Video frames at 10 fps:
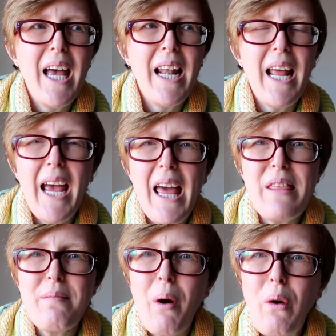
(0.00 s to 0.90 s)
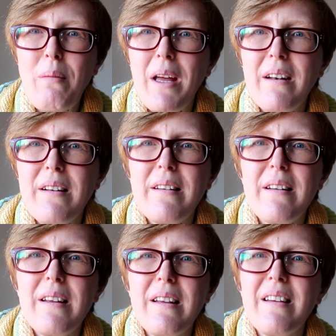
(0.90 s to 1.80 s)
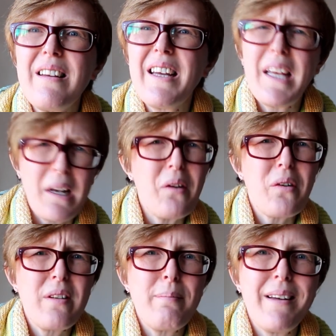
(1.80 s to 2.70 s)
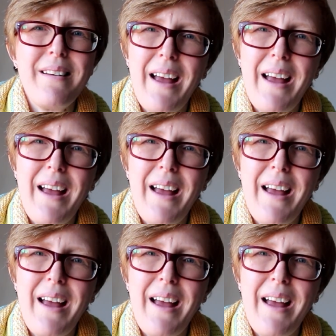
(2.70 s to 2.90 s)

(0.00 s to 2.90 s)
and at the moment it looks a bit